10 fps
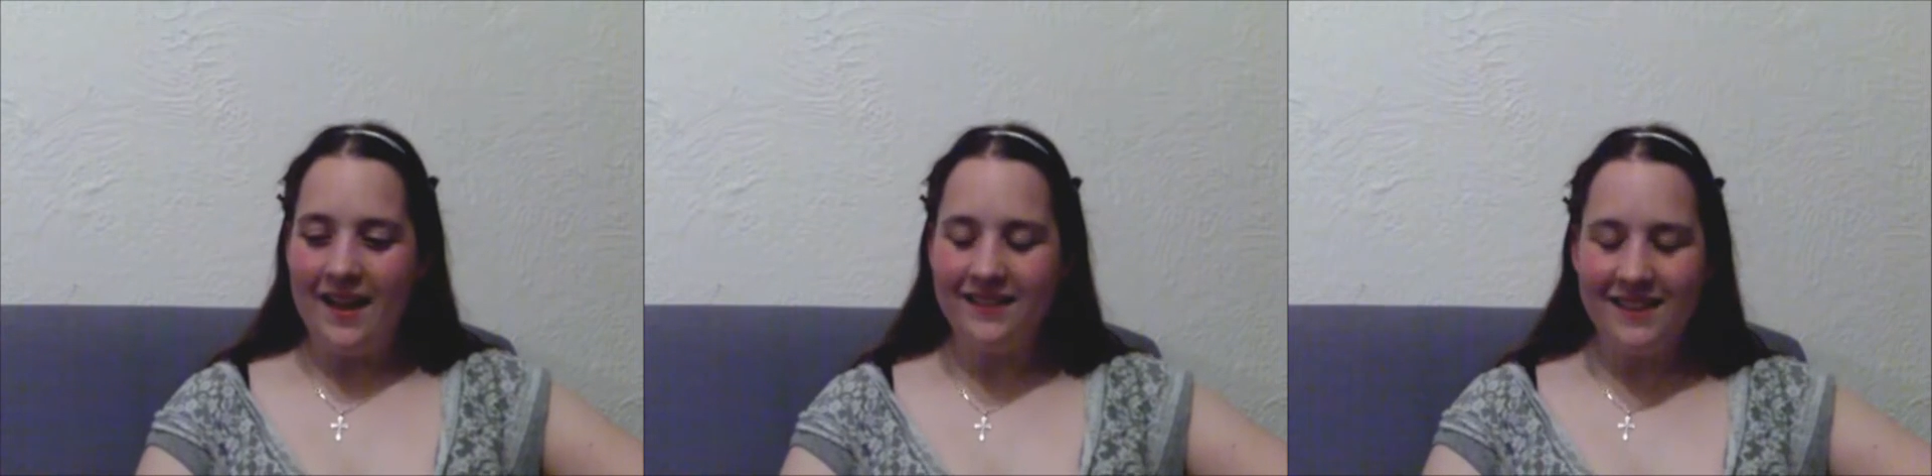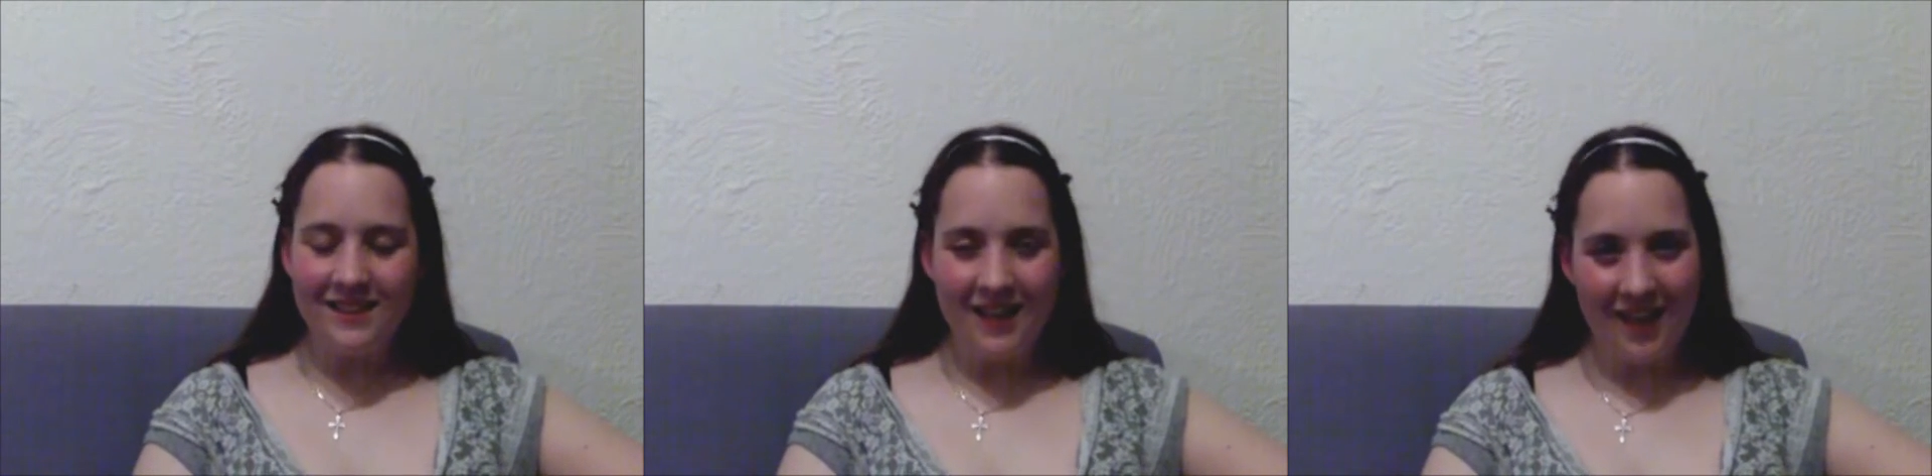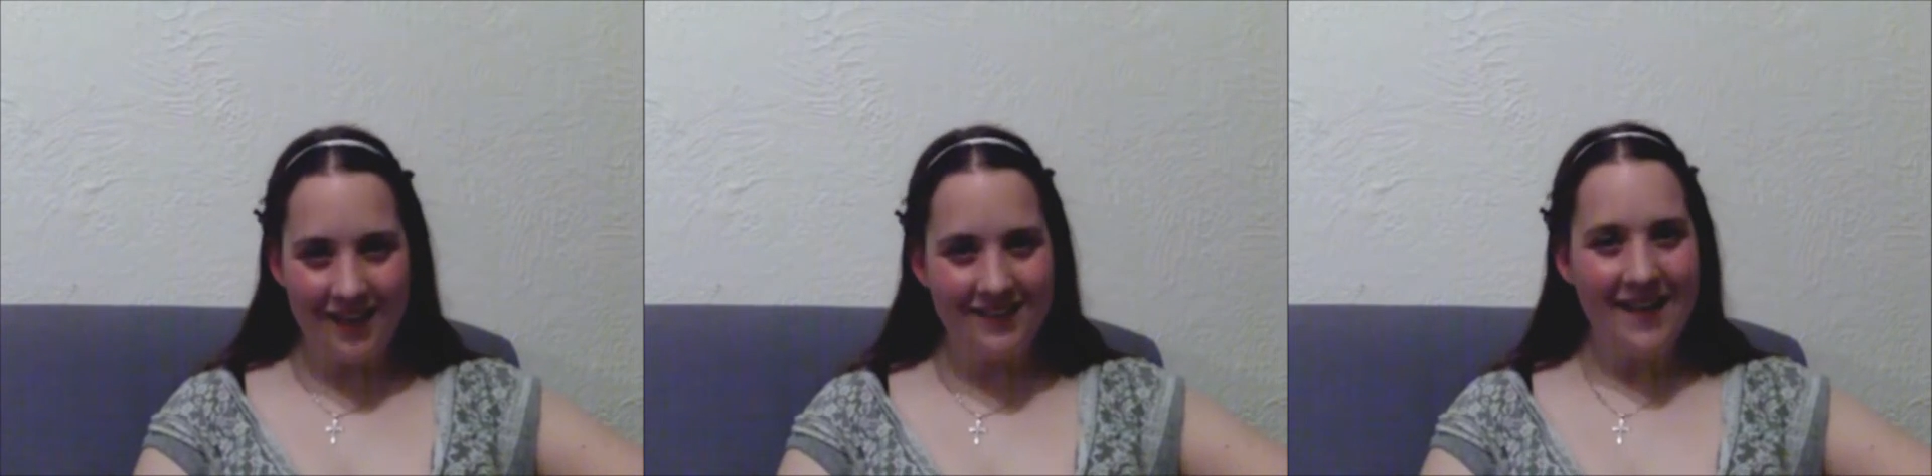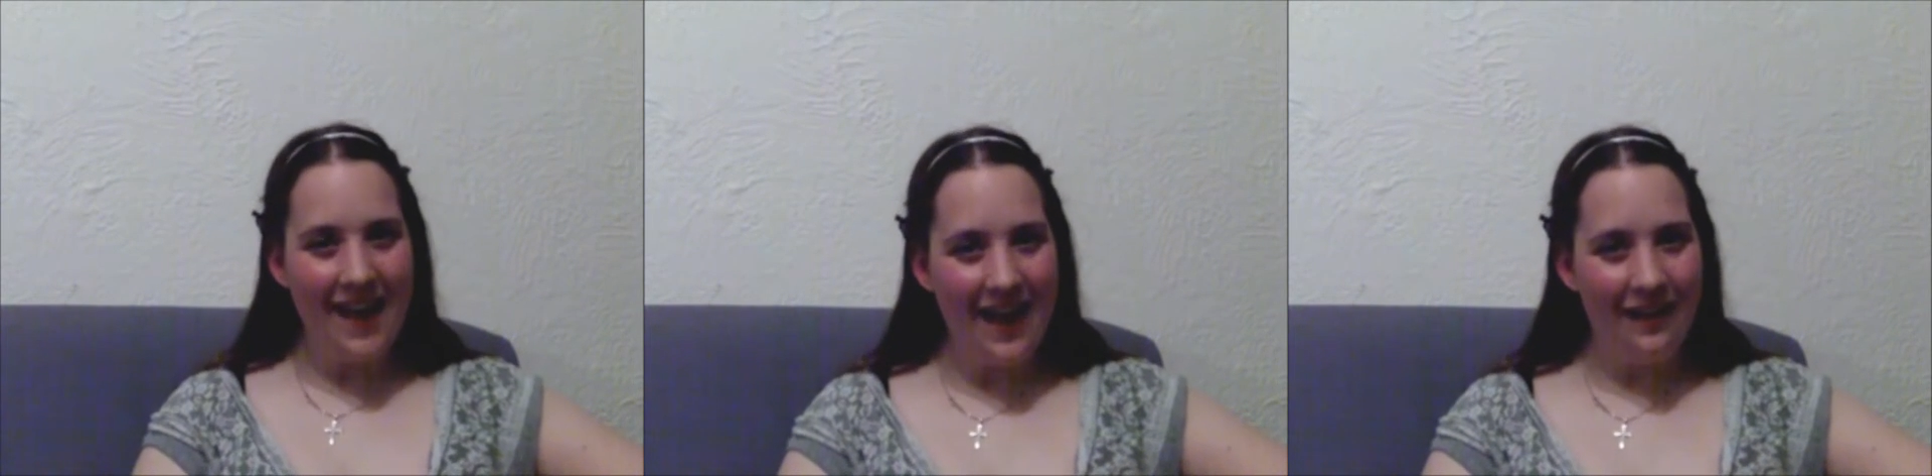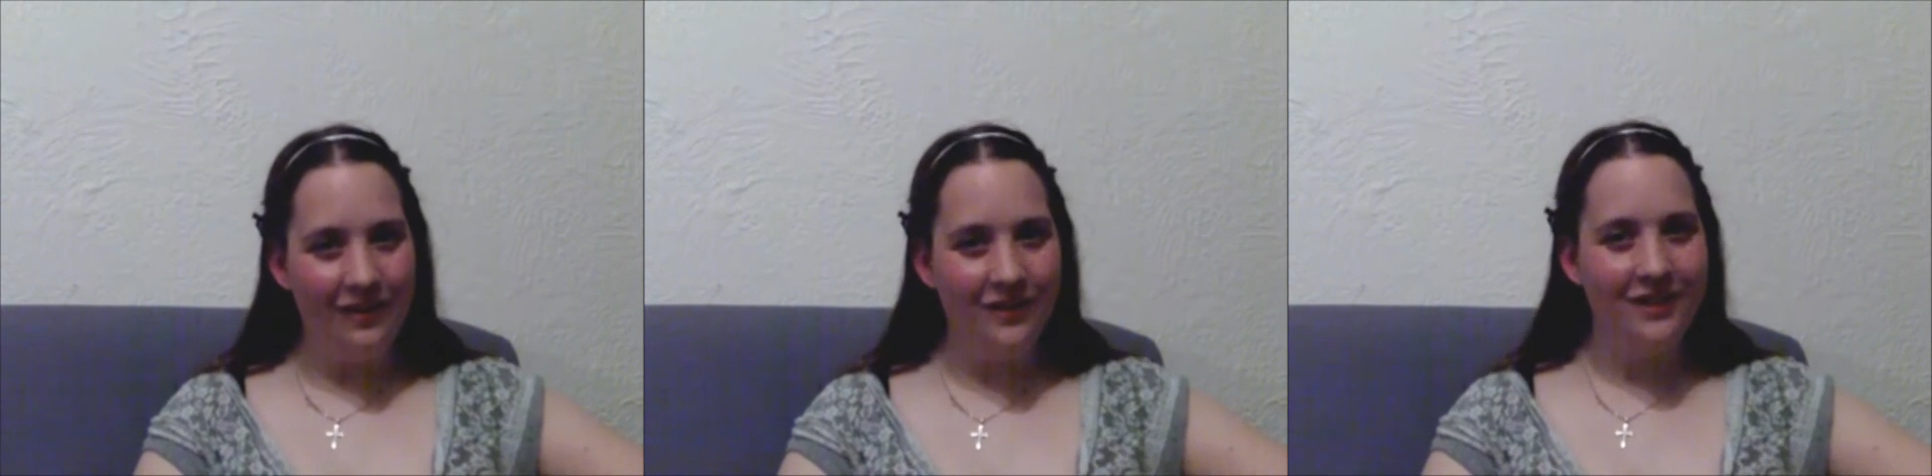As it turned
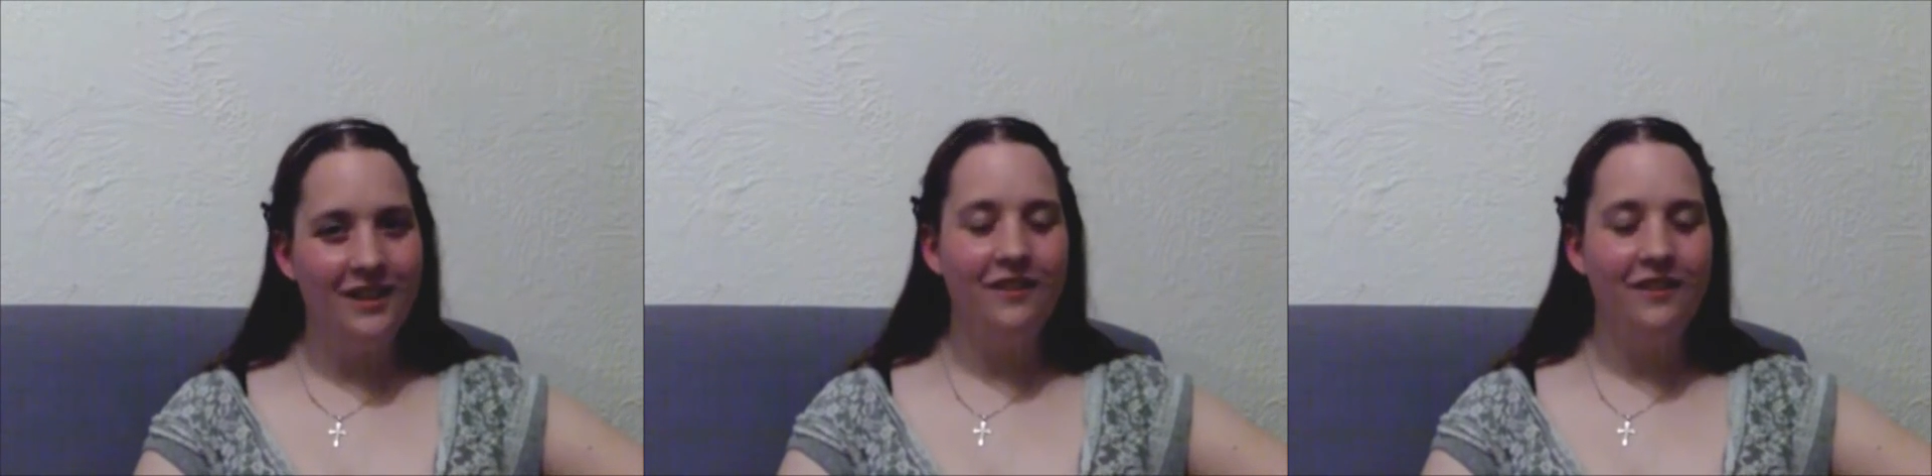out,